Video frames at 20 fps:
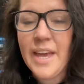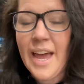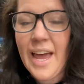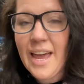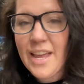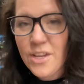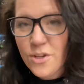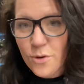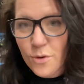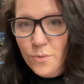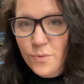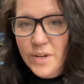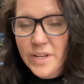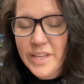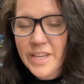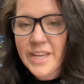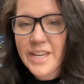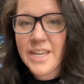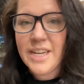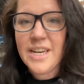and you're
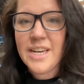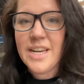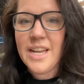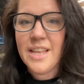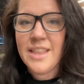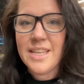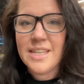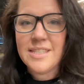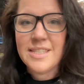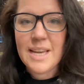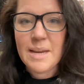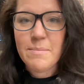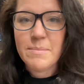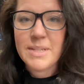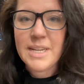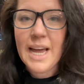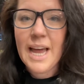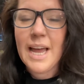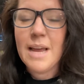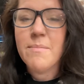reeling it in at the same
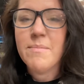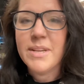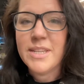time.